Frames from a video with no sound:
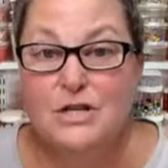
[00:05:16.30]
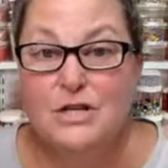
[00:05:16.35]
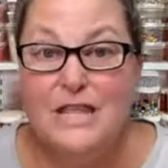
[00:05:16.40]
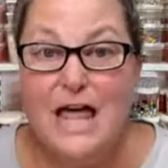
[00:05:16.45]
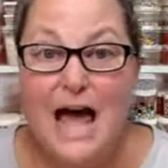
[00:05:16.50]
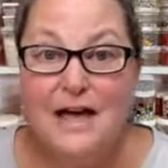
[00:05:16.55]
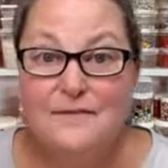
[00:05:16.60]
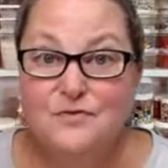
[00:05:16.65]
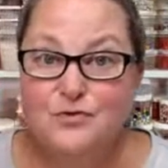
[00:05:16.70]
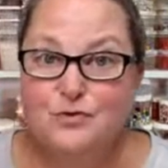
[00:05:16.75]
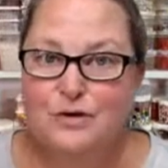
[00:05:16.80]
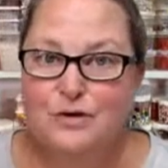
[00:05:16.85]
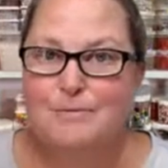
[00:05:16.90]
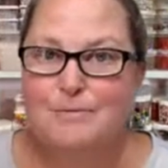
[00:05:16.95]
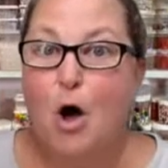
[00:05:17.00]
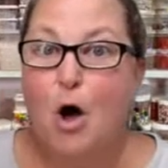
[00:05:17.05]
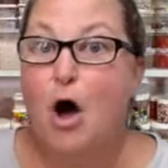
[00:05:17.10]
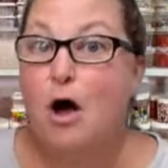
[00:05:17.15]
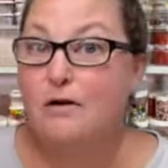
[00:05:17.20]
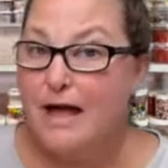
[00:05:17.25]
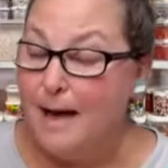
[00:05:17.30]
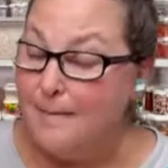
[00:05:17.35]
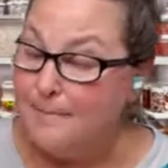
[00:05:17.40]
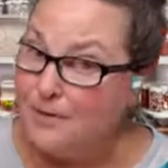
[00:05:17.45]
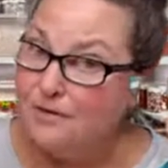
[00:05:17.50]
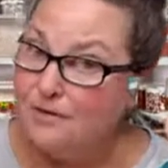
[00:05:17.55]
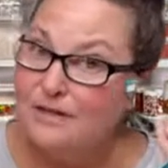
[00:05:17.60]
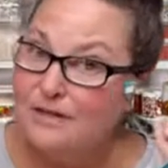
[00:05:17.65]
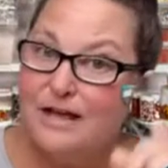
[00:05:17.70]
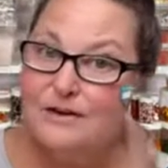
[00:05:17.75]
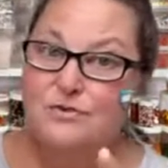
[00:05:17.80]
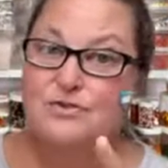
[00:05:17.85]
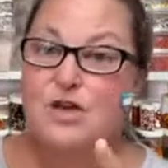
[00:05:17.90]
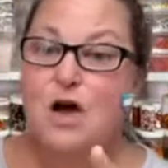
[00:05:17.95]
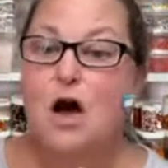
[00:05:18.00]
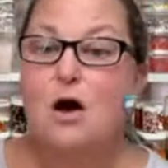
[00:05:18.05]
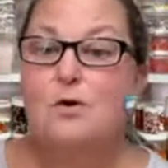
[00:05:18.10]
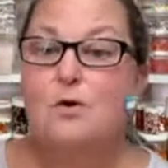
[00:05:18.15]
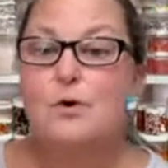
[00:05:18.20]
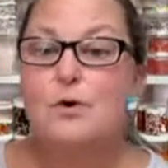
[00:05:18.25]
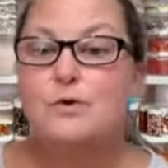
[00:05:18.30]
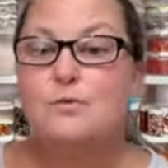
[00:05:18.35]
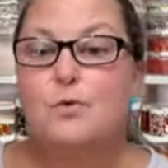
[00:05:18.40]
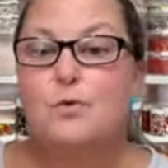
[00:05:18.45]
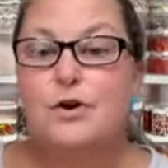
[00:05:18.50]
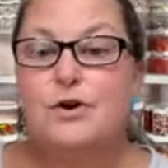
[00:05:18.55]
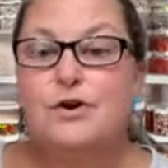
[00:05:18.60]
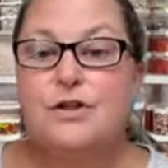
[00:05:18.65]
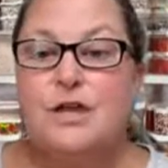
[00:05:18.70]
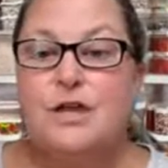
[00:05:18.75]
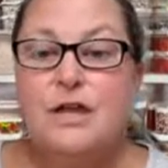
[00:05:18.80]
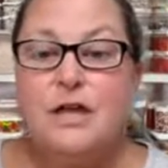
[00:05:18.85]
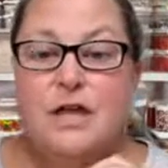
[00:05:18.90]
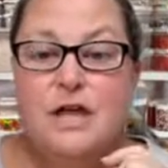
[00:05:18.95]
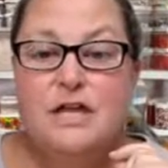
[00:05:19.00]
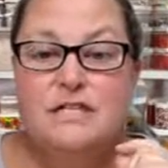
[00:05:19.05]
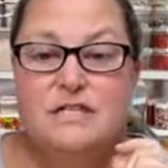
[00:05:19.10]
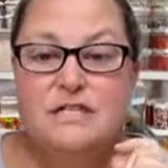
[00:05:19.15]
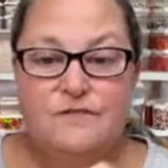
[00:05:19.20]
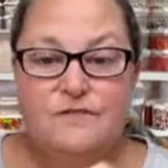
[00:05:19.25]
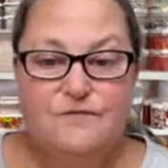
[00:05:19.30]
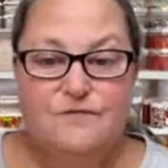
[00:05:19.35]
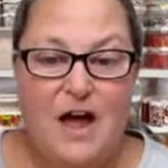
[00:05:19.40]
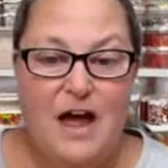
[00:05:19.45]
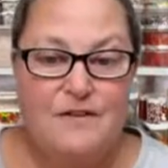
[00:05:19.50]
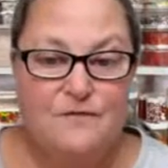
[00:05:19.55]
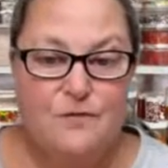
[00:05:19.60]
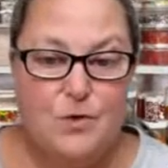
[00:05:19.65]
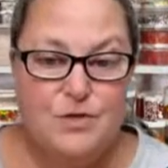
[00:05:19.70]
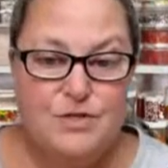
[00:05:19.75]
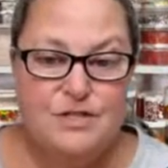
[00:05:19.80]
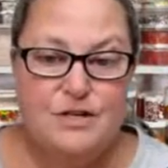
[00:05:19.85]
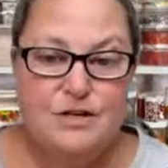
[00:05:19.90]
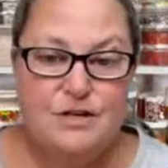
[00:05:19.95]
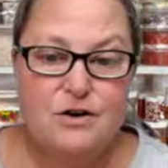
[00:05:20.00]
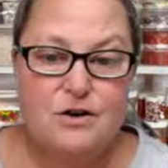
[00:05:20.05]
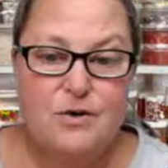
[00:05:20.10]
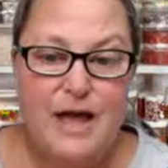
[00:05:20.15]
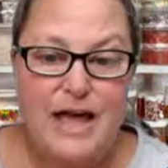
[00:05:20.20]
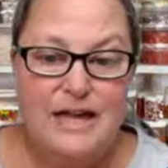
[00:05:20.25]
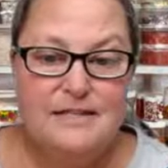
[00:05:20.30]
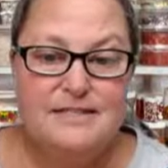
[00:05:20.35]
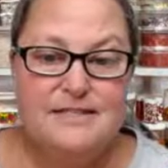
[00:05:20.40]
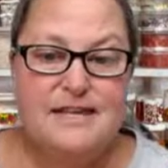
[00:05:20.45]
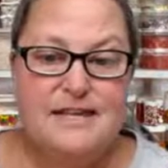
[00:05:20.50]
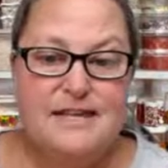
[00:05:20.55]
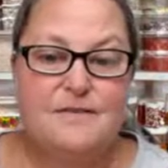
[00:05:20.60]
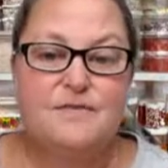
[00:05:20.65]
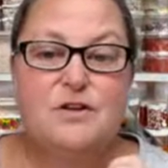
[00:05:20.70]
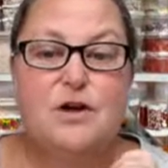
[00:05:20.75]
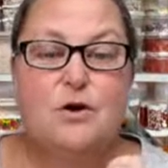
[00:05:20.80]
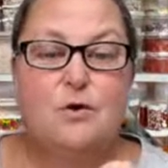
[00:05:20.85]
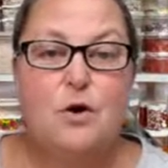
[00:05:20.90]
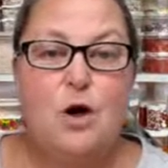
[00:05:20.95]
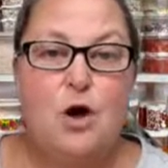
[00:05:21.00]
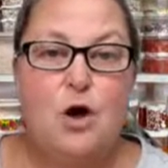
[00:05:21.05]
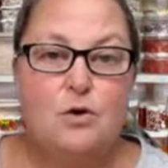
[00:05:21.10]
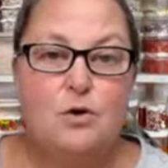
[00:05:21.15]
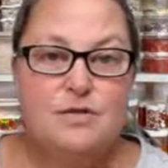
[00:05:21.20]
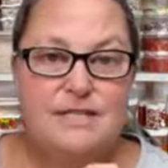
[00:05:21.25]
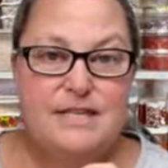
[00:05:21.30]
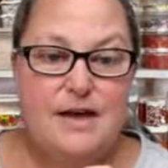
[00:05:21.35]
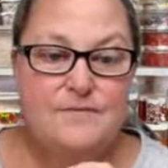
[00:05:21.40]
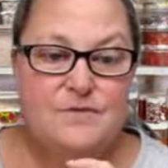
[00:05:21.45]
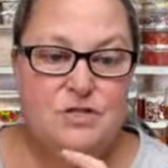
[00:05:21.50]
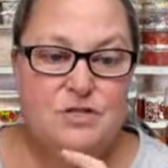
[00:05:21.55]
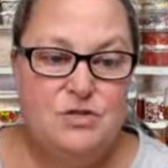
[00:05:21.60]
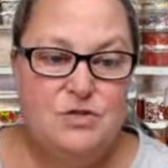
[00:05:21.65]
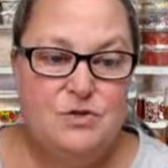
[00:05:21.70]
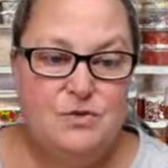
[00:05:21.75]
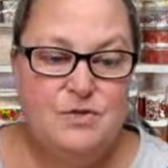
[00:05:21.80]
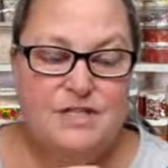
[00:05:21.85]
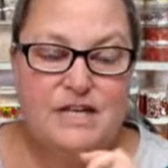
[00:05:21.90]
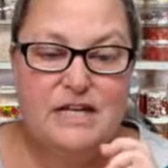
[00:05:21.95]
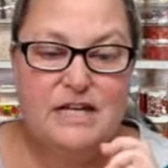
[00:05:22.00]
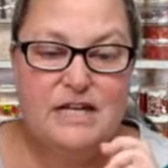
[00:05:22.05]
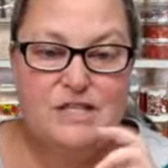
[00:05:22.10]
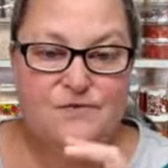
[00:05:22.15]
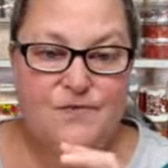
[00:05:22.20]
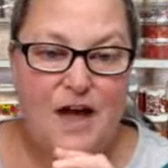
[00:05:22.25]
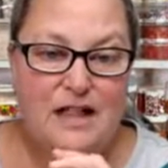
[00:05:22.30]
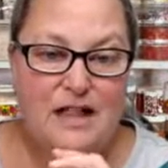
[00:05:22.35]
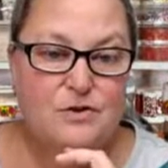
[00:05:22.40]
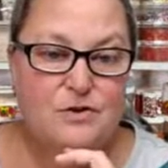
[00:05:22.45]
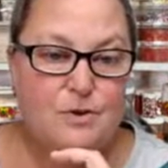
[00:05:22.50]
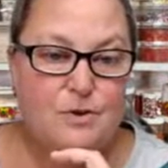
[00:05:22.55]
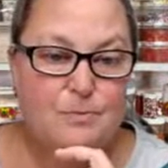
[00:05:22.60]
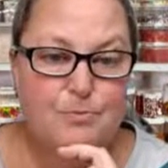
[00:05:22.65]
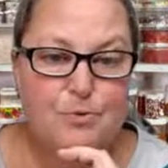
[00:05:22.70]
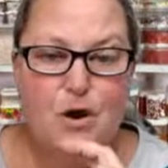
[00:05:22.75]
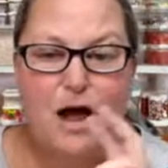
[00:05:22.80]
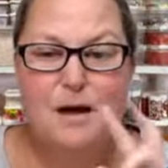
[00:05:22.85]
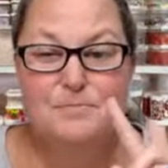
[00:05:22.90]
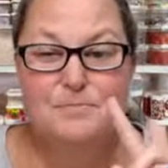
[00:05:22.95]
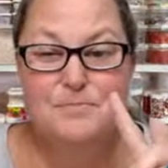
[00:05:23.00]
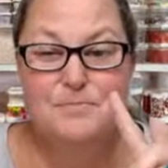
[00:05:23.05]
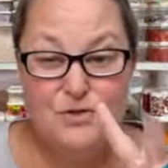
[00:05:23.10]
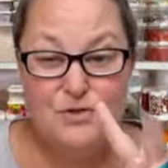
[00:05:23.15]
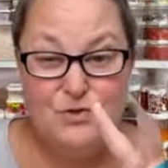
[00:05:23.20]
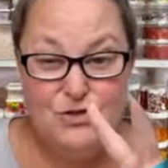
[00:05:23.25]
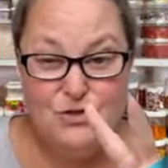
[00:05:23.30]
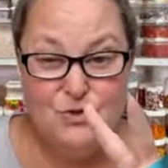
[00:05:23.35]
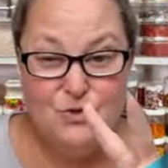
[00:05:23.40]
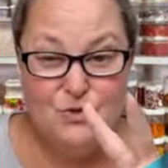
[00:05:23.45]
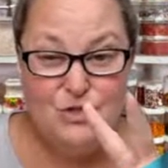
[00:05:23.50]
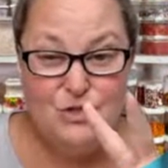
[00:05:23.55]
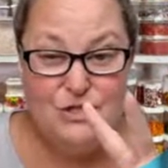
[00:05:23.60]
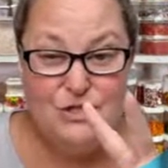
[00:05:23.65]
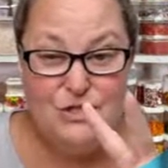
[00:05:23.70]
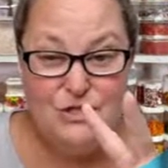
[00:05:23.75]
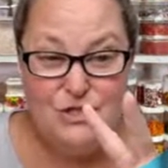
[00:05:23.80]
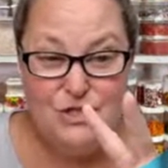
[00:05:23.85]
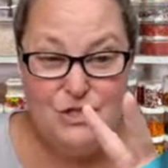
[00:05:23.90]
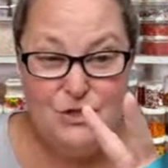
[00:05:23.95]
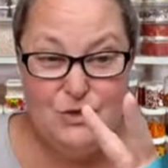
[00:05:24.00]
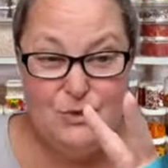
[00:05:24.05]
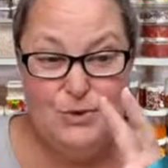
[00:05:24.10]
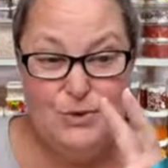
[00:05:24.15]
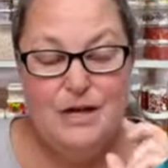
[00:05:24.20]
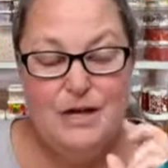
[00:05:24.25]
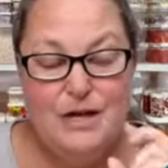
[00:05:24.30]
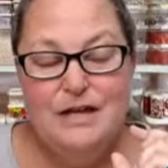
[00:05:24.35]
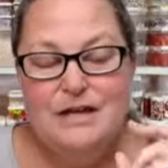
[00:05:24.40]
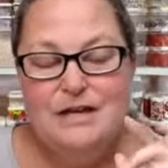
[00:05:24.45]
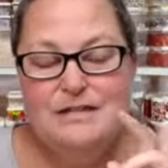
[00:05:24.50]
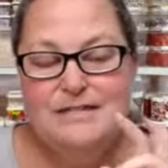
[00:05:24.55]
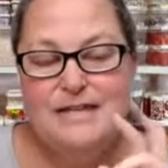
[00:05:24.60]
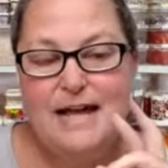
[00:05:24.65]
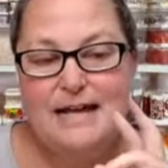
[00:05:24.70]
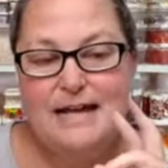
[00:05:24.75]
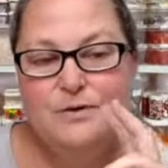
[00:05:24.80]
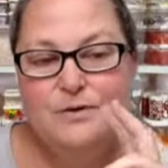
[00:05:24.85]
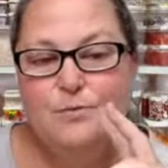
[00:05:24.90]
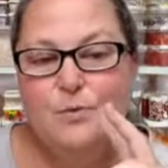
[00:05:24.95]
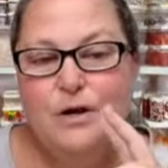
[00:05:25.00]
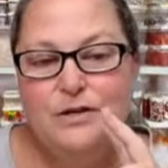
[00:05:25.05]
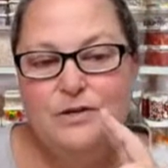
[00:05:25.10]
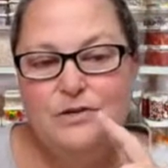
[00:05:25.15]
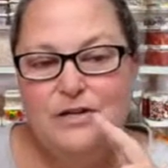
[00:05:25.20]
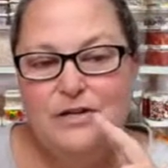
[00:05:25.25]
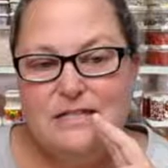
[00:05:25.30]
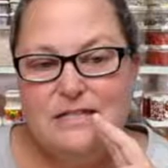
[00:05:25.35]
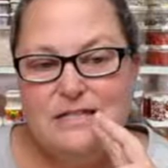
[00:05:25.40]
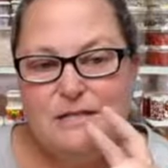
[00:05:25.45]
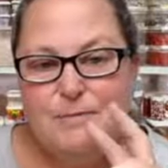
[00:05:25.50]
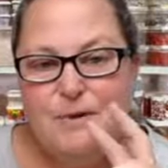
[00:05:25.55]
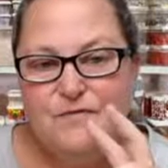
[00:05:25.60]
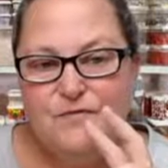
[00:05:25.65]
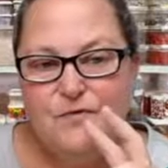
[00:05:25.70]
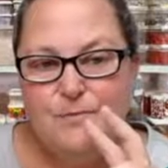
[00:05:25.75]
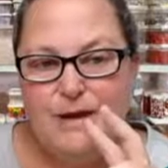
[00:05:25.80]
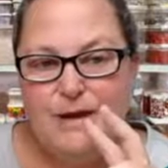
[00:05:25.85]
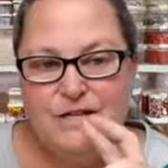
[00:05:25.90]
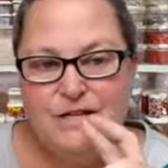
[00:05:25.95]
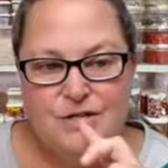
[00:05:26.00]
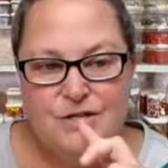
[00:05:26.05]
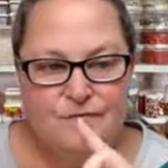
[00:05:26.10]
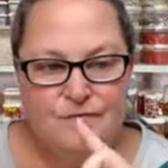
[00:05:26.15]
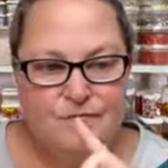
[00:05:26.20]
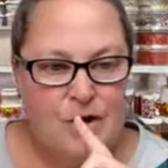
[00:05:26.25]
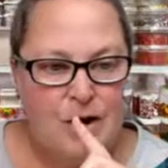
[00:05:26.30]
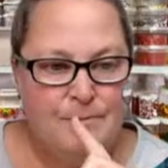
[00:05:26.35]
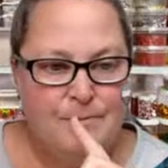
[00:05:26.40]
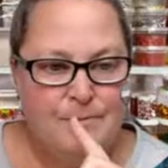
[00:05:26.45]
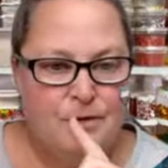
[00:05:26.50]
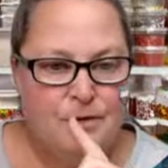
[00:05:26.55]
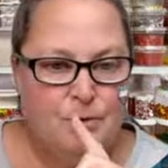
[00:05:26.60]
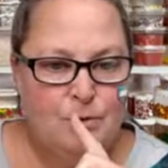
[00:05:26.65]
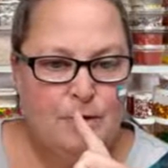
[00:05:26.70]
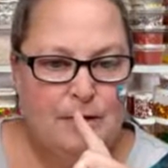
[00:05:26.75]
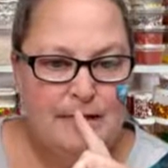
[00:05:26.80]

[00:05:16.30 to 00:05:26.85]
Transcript: live stream, all capital letters, all one word, to 540-870-0726. Follow the prompts. There's usually two. Second one will get some information from you.